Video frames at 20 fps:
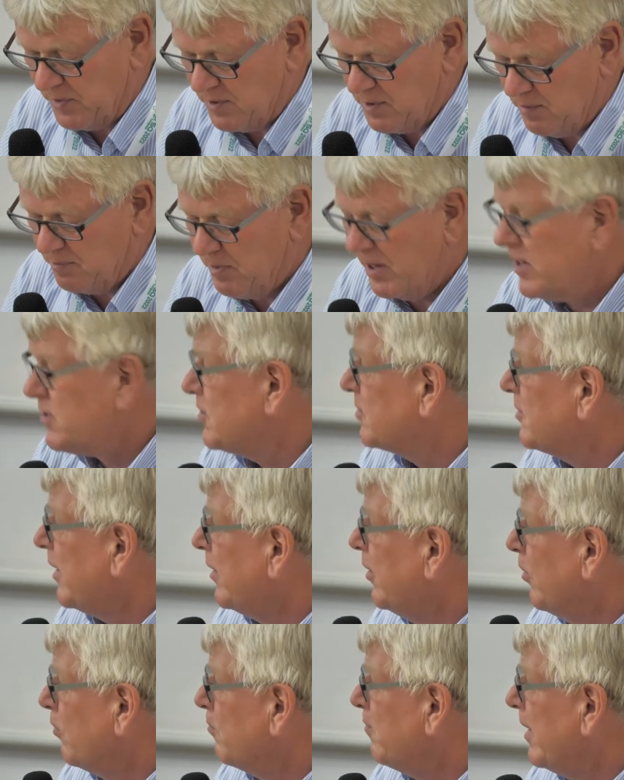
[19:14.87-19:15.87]
places
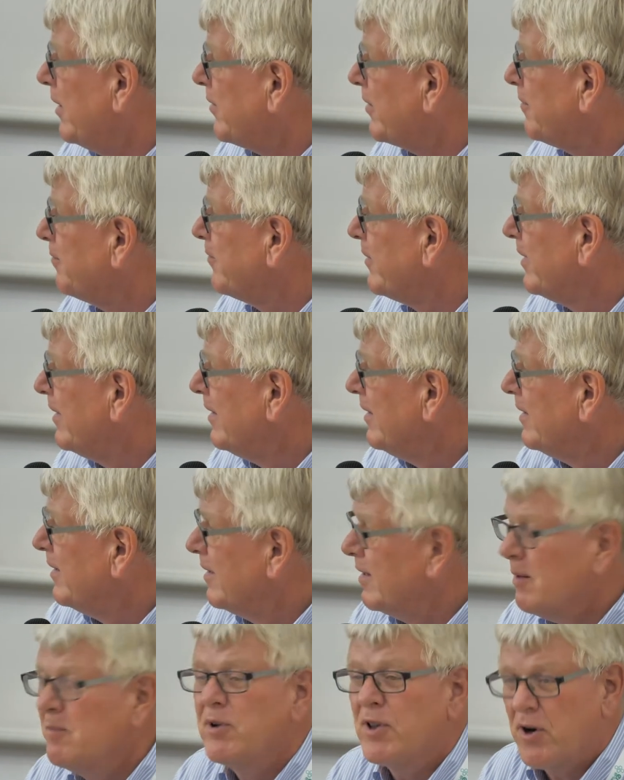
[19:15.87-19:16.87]
that don't matter,
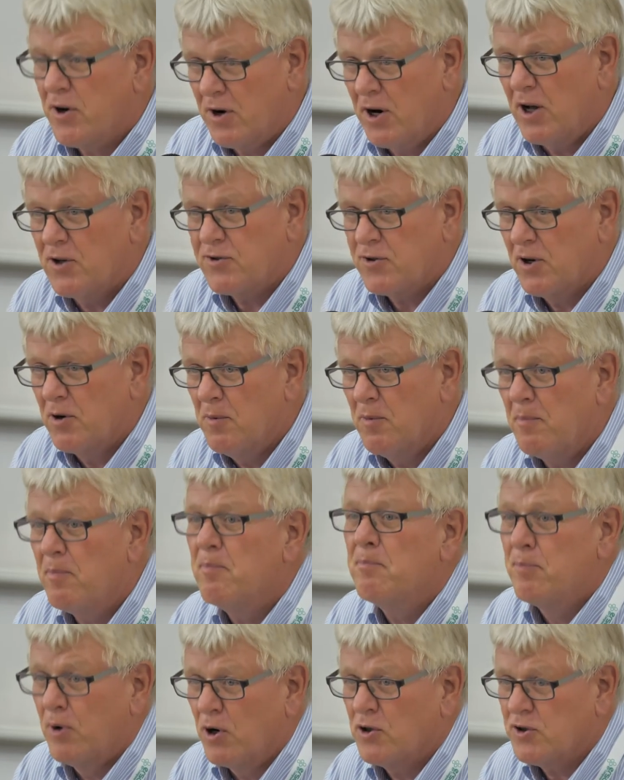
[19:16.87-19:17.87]
but there are also
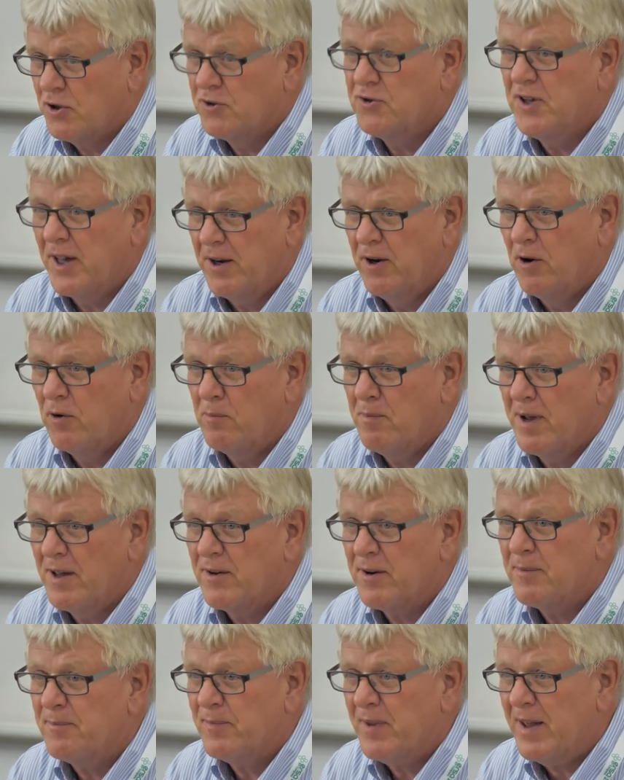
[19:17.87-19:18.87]
persons that don't
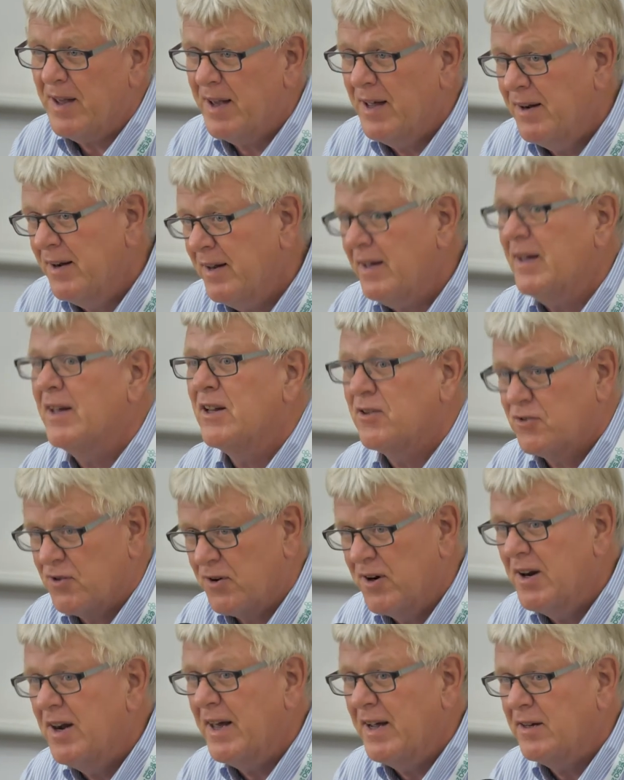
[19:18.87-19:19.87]
matter. And it's
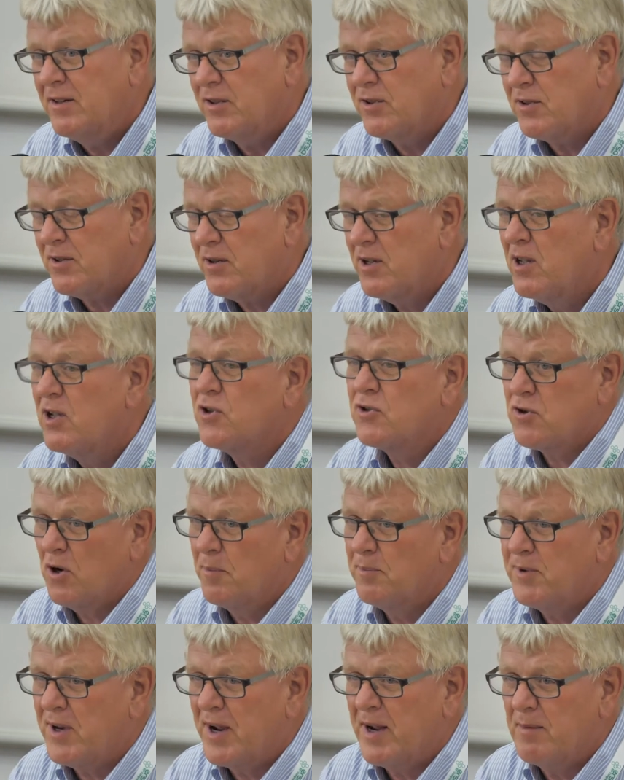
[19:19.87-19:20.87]
related
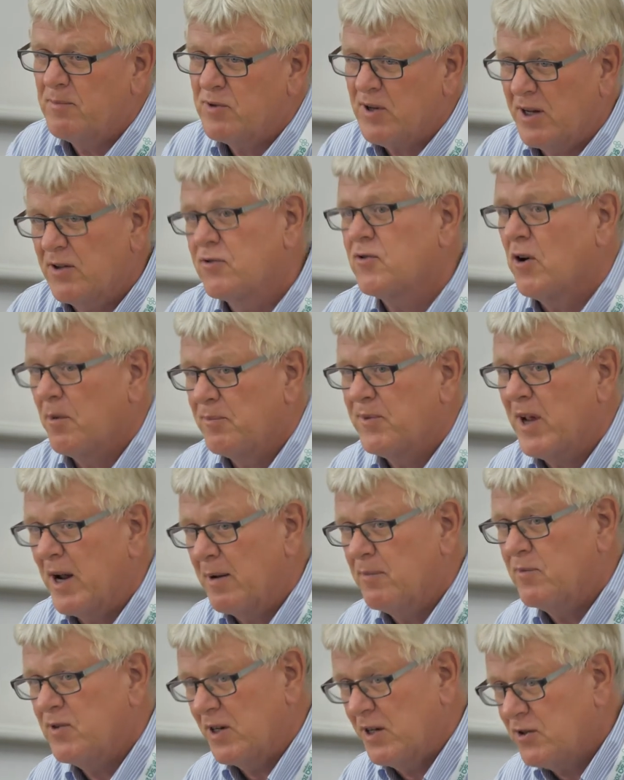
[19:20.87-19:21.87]
sometimes, and
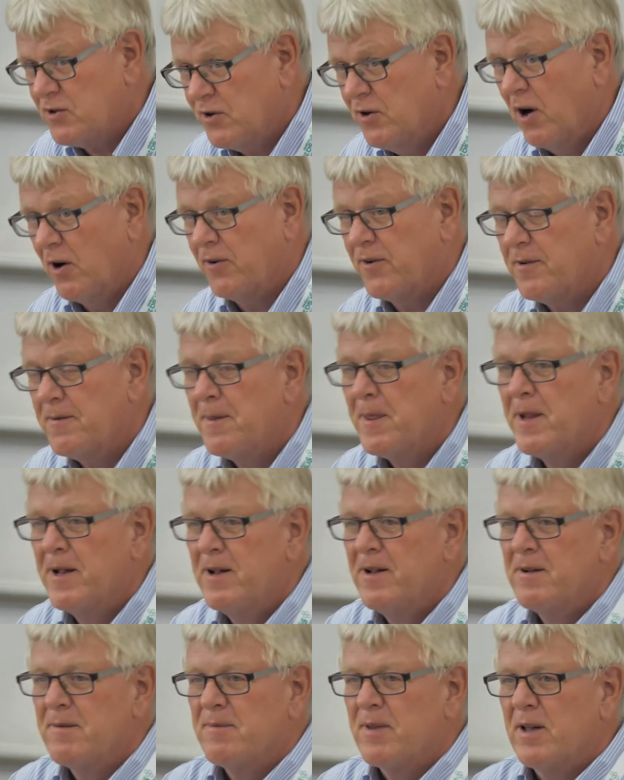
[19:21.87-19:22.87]
sometimes it's not.
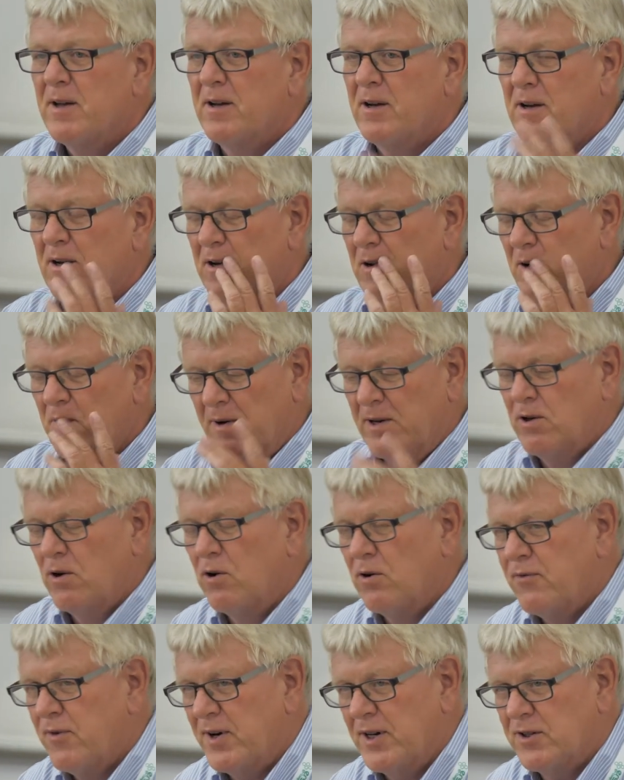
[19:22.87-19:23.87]
When you
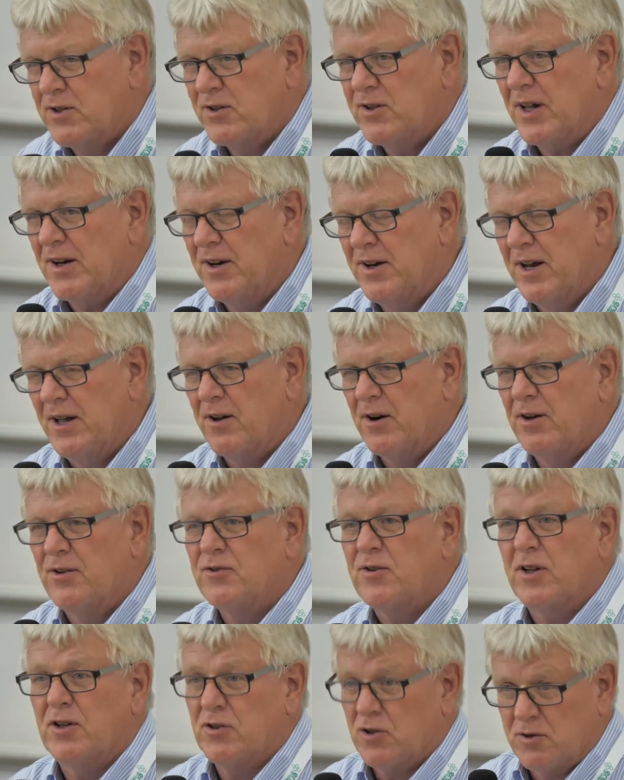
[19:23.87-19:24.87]
look, for instance, at the
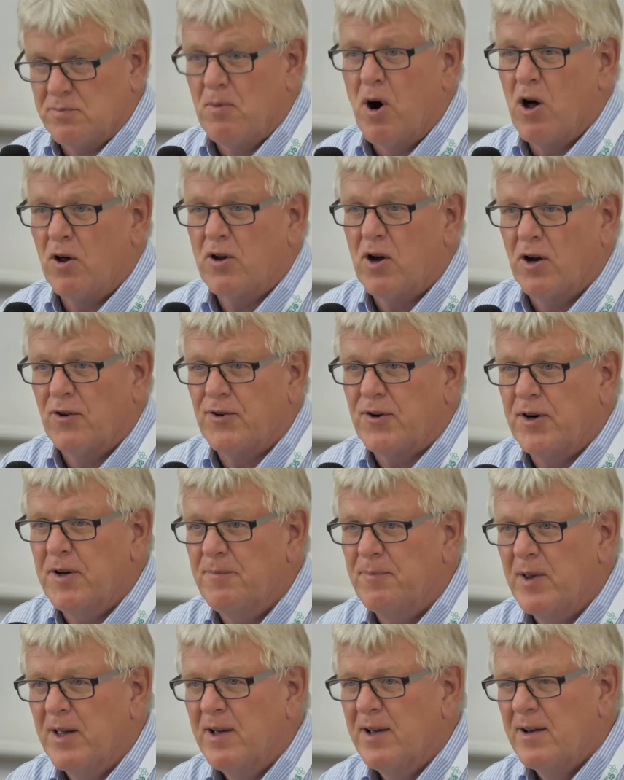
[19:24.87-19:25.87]
Netherlands, it's a small
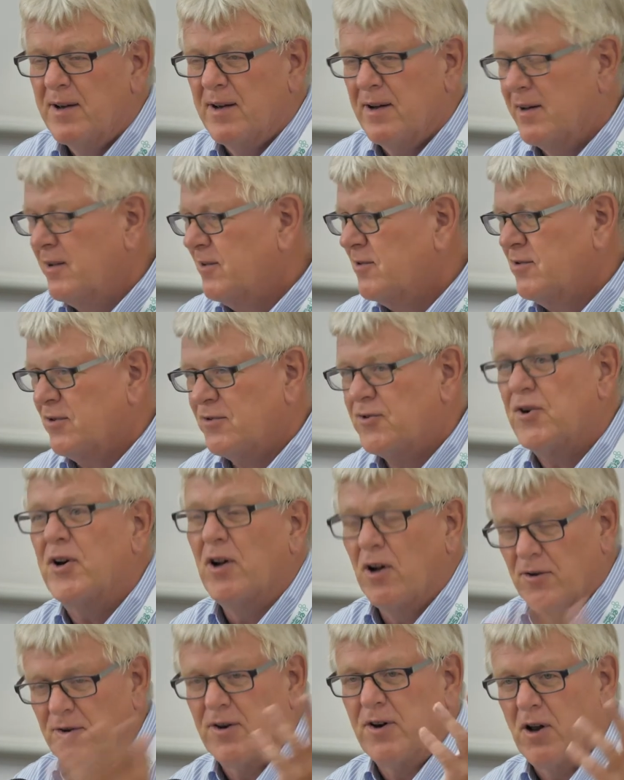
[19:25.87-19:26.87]
country. It's
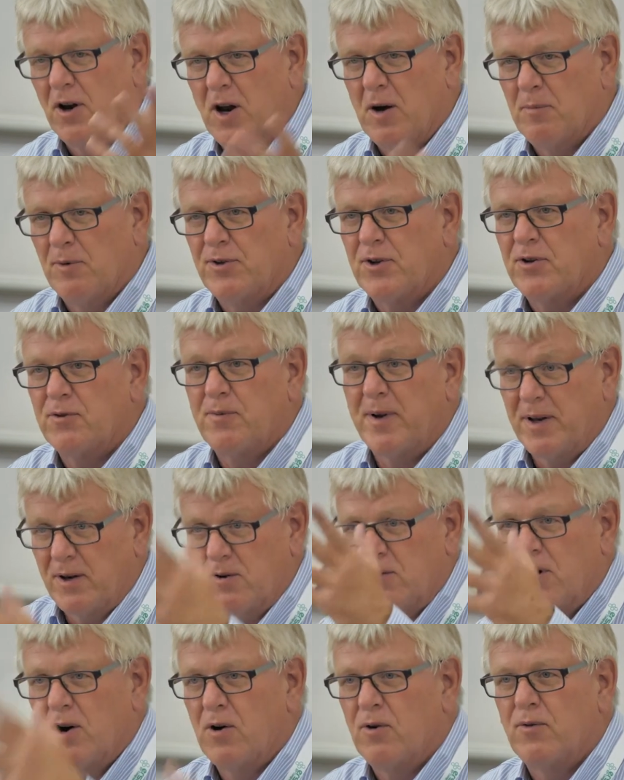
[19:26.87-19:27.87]
300 kilometers when
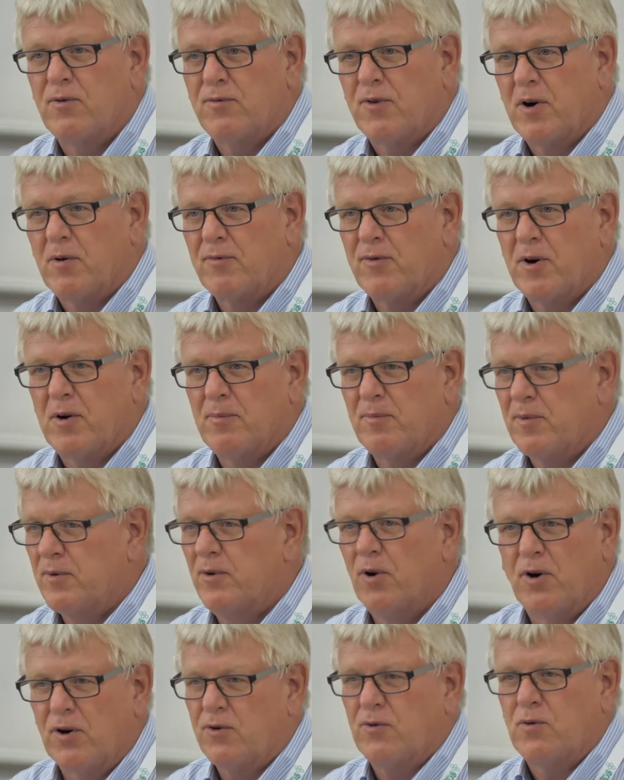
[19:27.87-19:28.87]
you go from
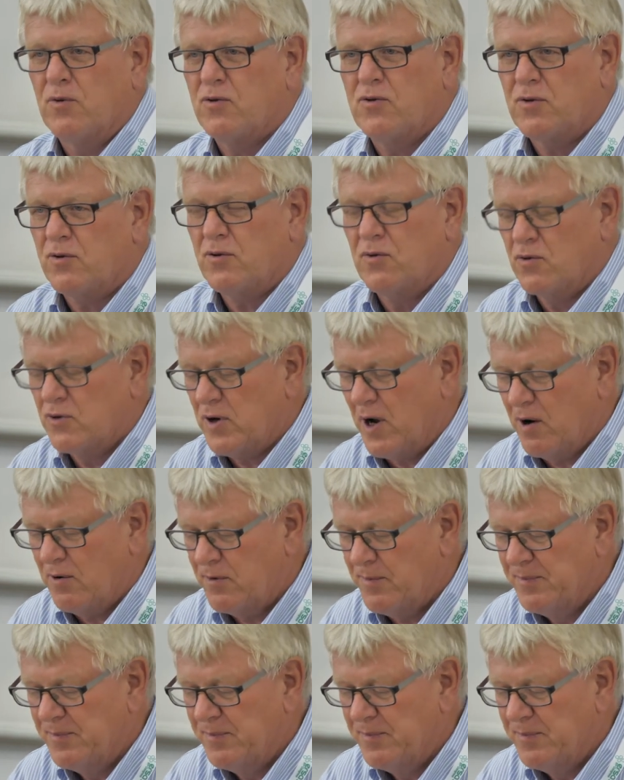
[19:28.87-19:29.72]
north to south.